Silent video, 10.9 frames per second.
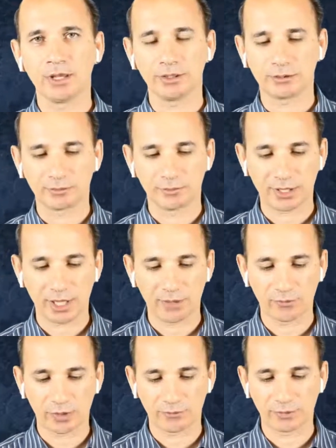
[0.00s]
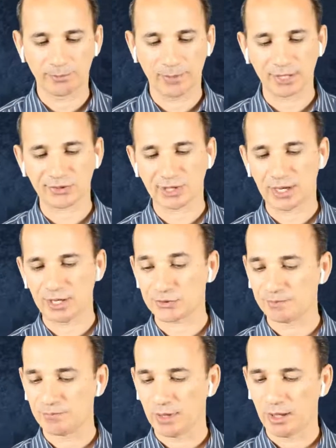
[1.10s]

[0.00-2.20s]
it became one of the best sellers,